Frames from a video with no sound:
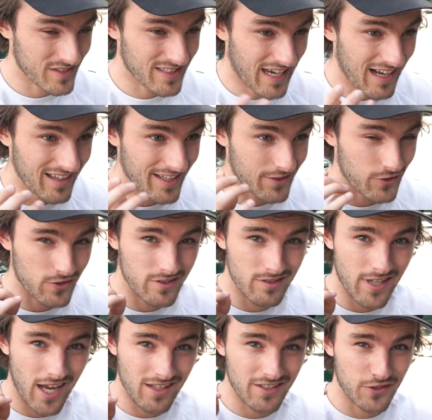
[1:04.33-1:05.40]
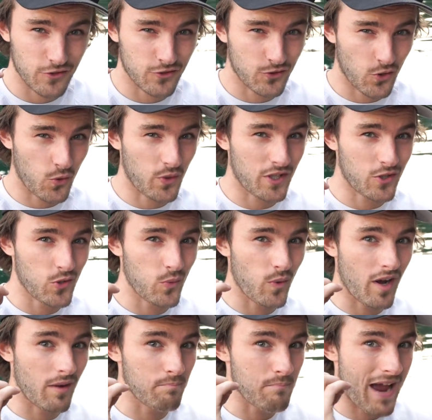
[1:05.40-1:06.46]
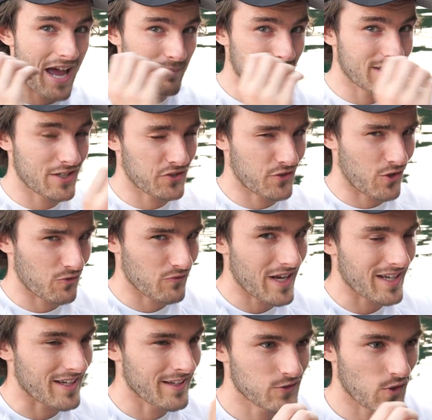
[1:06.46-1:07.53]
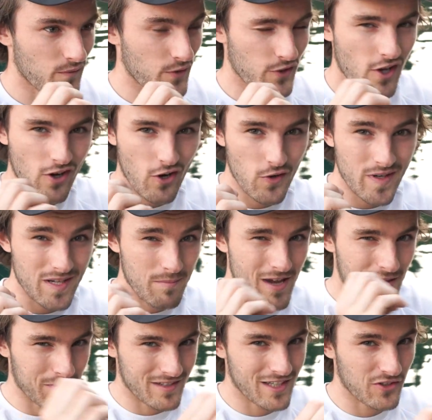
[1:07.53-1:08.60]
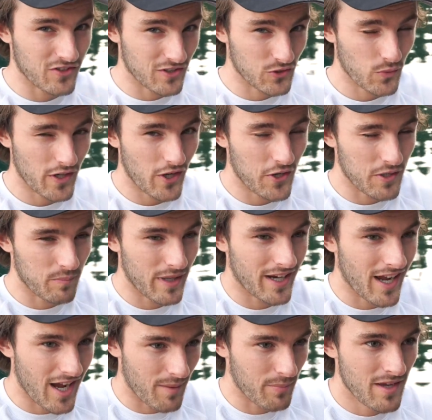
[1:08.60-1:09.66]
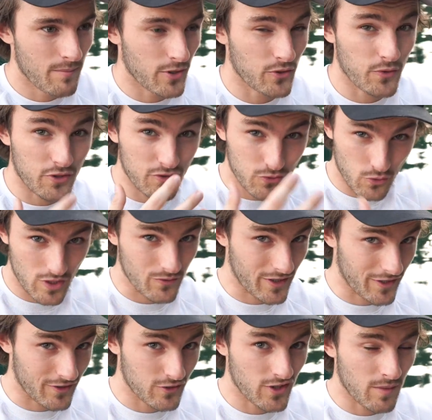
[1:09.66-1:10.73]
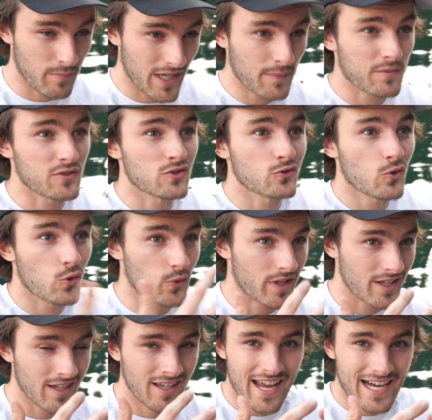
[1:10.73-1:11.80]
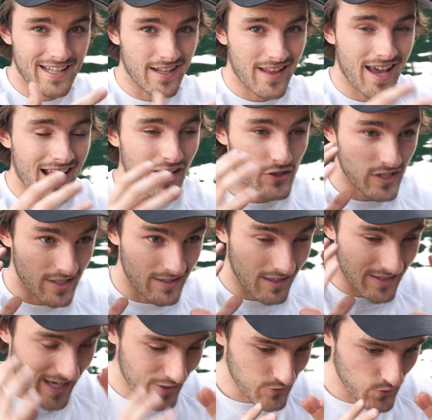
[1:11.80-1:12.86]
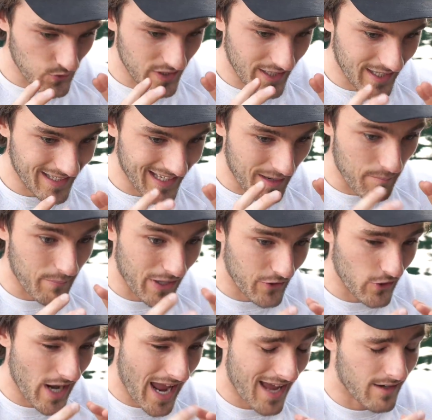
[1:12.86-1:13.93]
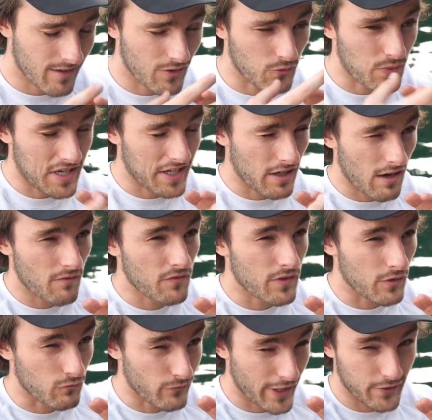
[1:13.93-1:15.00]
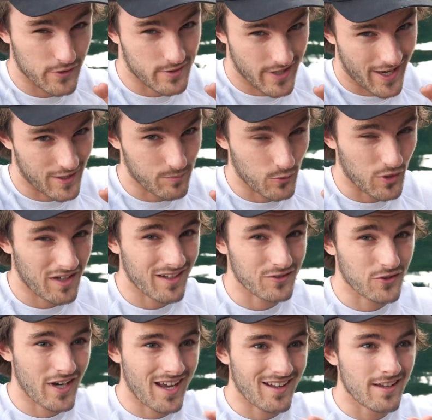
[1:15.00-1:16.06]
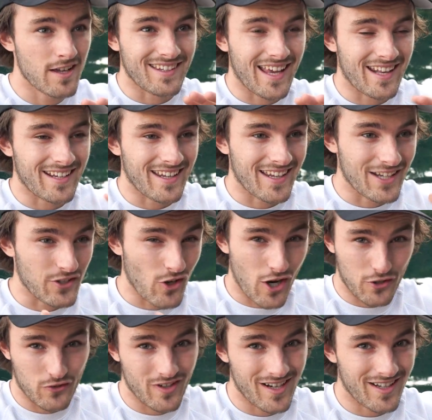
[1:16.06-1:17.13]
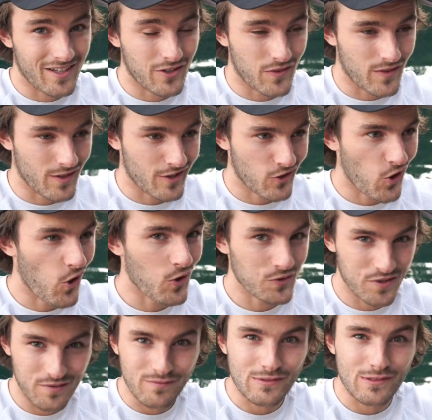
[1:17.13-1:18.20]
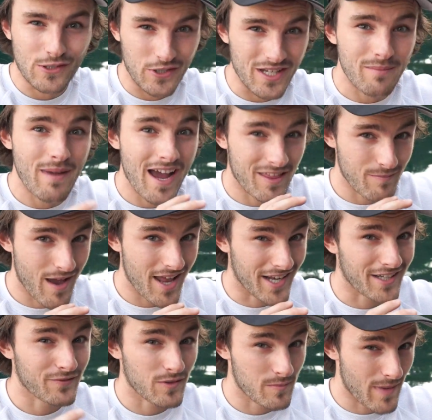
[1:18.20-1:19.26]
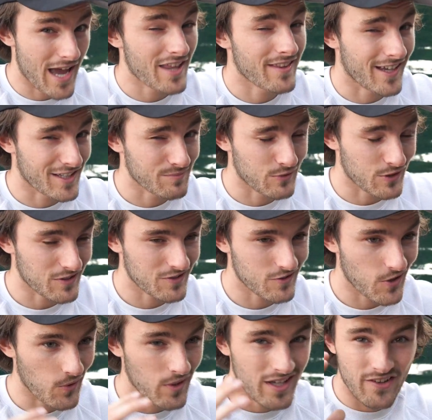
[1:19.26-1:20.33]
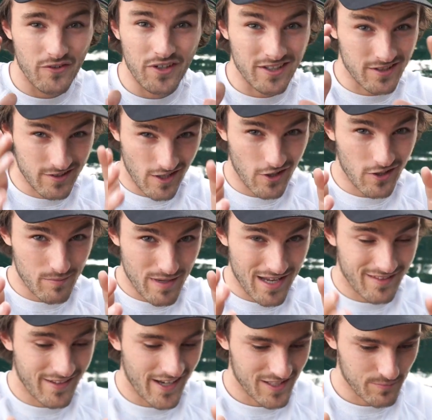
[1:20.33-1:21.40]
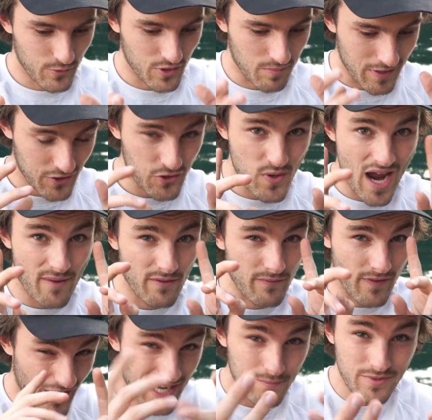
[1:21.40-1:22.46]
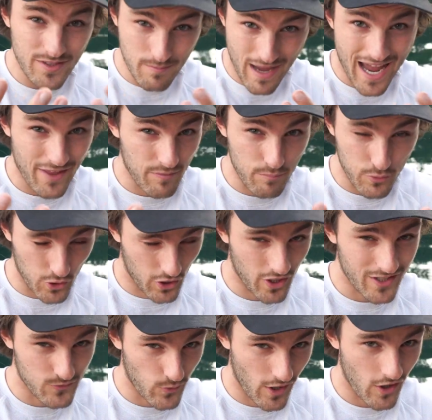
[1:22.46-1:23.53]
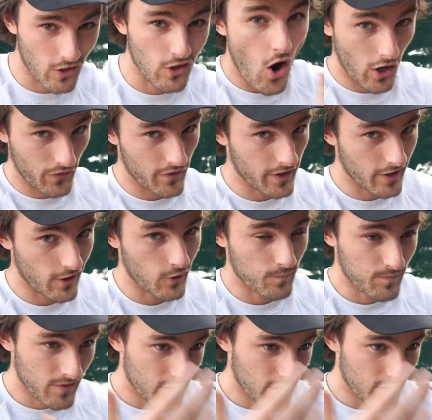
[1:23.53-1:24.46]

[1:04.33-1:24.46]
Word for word: it's kind of like they're telling the story to a mathematician already. So if you're not already a mathematician, it's quite hard to pick up. But you're a story reader, so you can pick up the story, and then that actually allows you to again get better at the reading of the rigorous textbook because you're kind of getting indoctrinated into the cult of learning mathematics from math textbooks. So if you ever get stuck on a math textbook, make sure you have a vibesy math book as well on the go